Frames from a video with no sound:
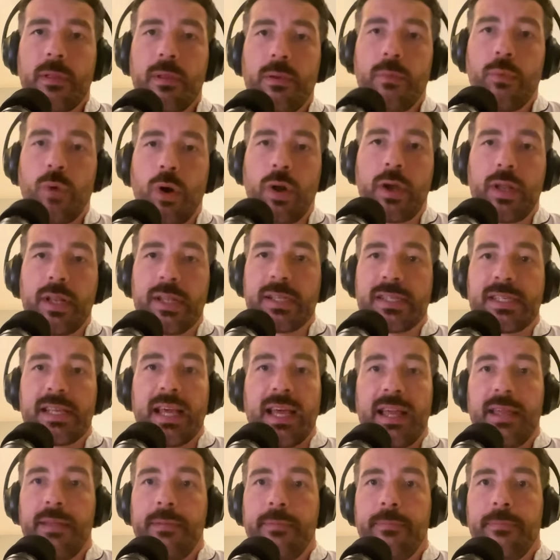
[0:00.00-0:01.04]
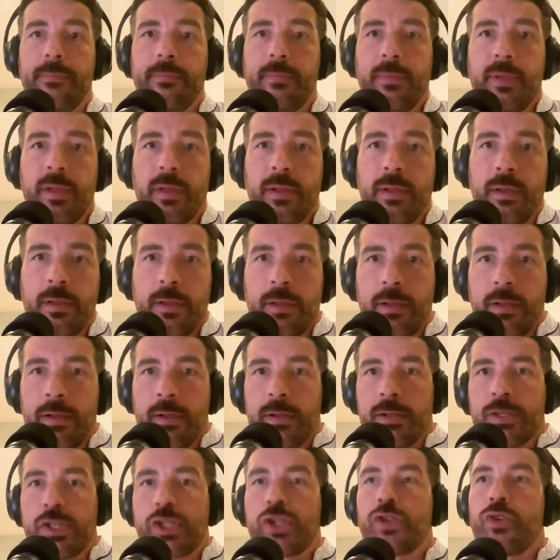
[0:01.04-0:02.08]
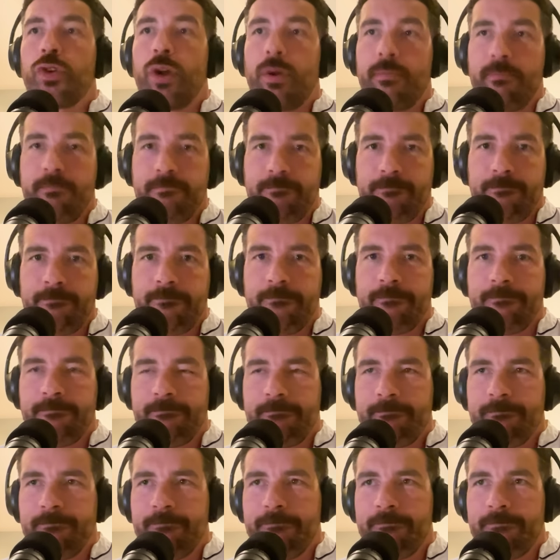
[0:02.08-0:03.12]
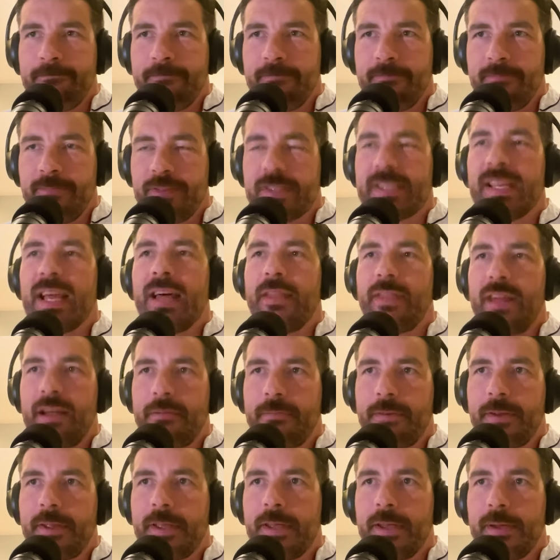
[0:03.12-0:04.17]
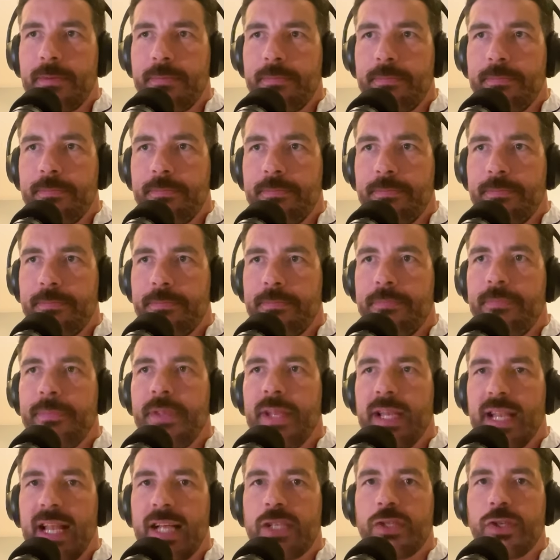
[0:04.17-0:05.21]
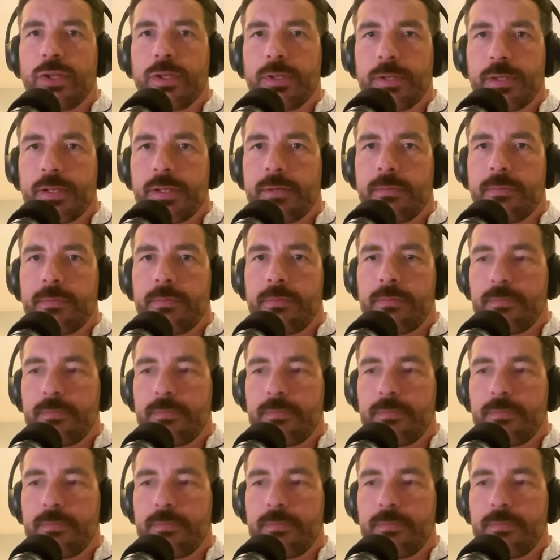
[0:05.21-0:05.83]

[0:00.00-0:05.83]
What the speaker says: What can I say? Scrum for South Africa, you legends.